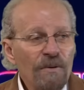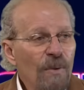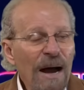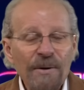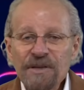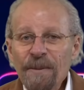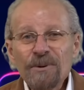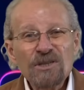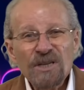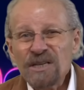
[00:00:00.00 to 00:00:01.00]
Wow, and
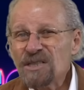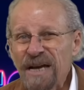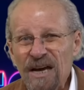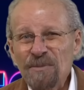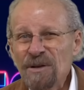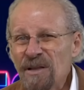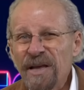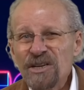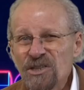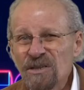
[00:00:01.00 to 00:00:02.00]
number six, cattle
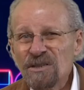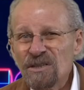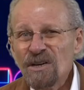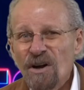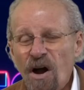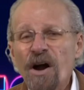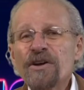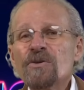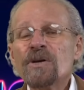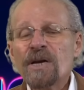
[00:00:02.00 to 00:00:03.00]
mutilations? Are
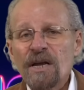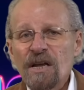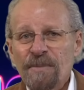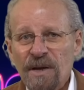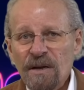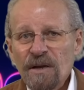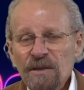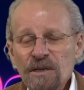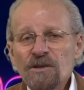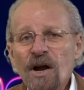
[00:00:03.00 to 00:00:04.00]
you kidding me?
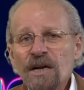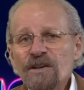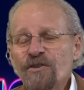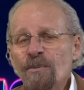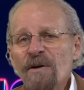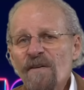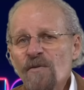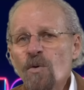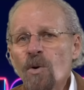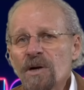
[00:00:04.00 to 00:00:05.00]
The darkest film I've
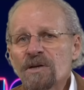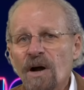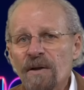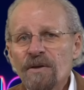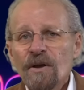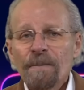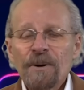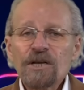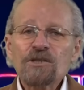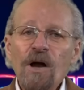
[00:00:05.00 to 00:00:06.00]
ever worked on.
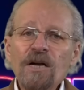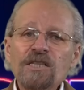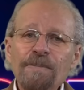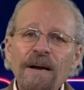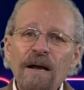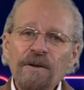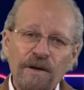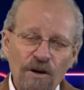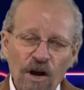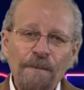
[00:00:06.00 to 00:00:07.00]
But it talks about,
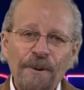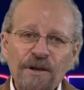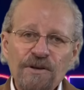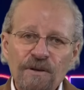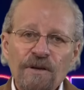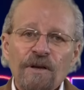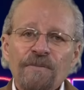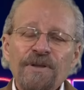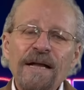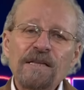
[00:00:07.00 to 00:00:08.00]
in our opinion,
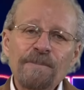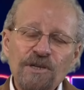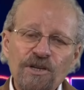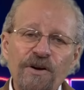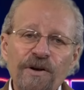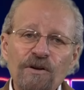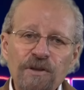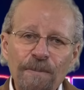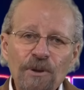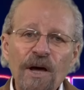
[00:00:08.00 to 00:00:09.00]
that the material,
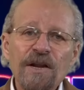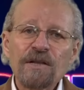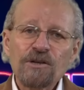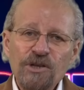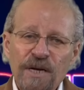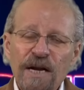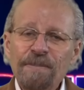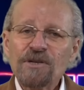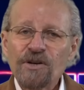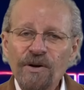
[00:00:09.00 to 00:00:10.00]
the blood and the
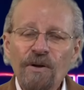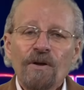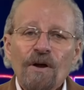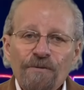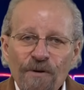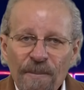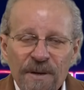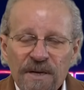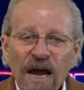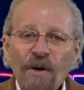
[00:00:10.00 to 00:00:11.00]
genetic material from
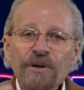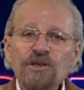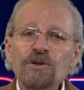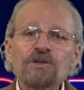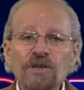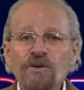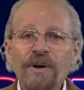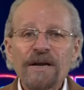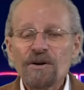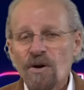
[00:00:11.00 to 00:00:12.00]
the cow is used to
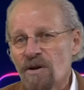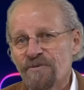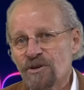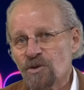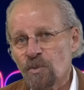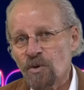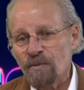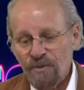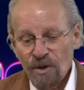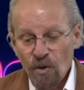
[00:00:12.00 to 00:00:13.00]
create an artificial
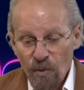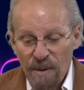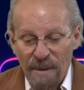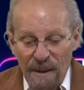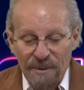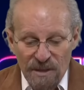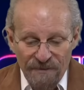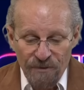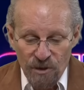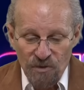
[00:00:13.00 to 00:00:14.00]
womb. We may be the
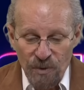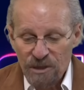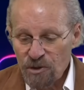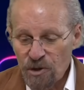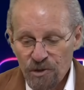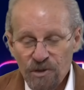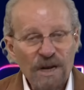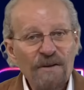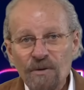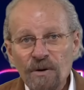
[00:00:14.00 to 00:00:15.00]
first researchers
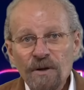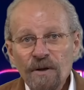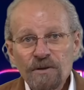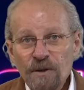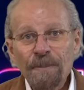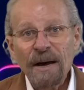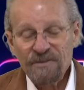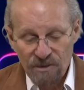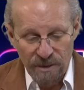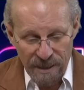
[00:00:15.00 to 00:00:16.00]
ever to
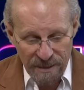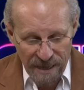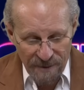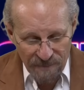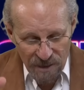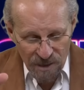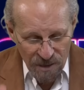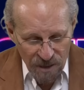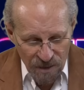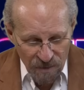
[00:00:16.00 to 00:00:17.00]
postulate that. Let's
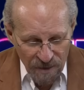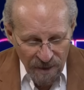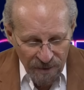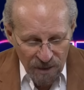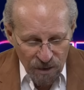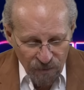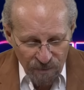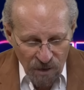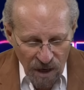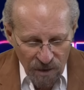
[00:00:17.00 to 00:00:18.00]
continue. This is
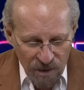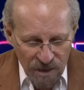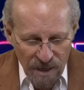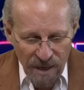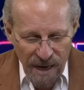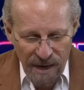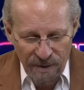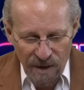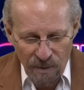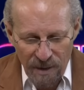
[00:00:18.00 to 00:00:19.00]
from Carlos. Hey,
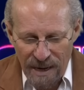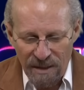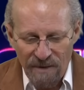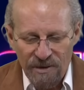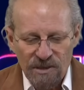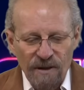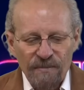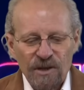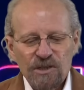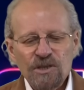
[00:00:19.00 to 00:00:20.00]
Ale, and I love this.
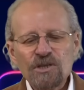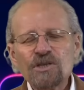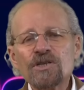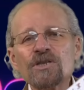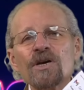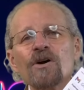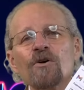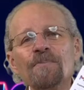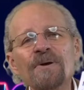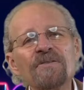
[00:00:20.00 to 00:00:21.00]
This is
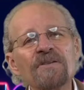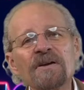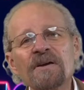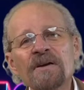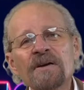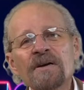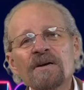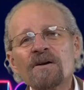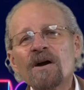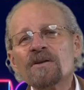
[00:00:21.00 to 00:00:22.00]
so pithy.
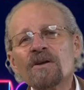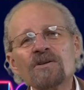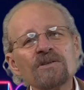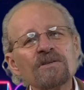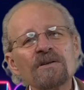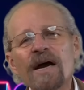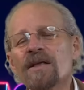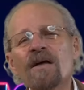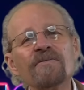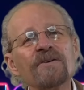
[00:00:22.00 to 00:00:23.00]
Carlos, I
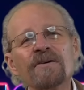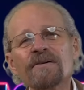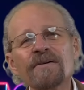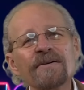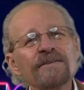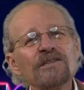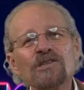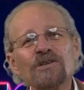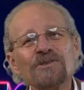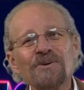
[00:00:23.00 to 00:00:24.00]
love you.
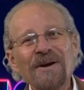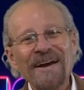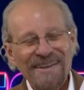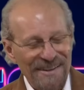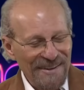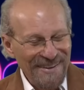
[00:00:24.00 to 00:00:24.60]
This is great.